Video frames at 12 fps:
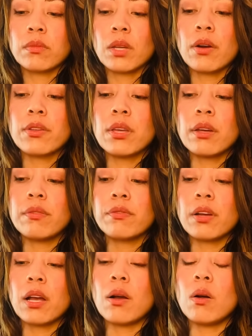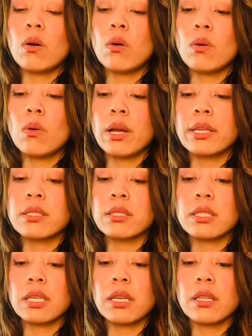Are they afraid? Oh, I
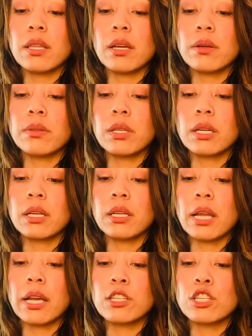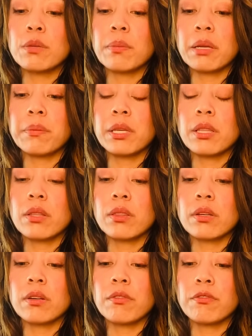see. The connection might be that
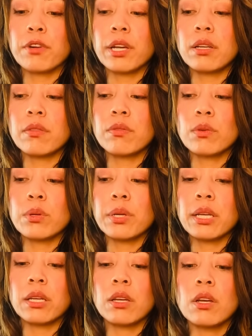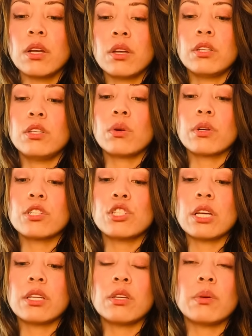they're afraid of ruining your
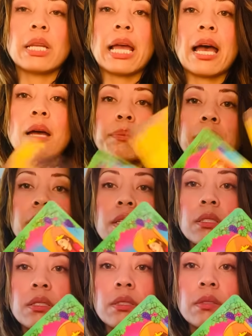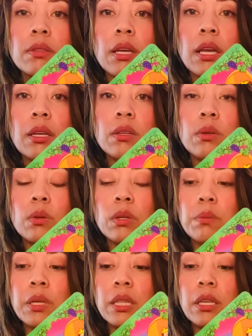genuine happiness. Okay, you
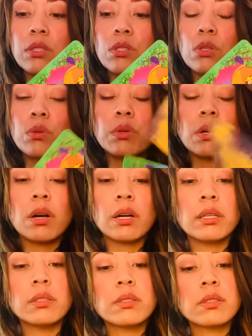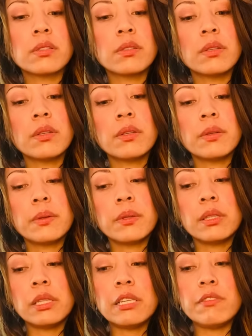could be these two cards
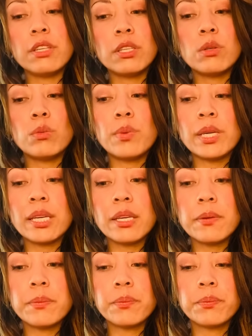leaving you be.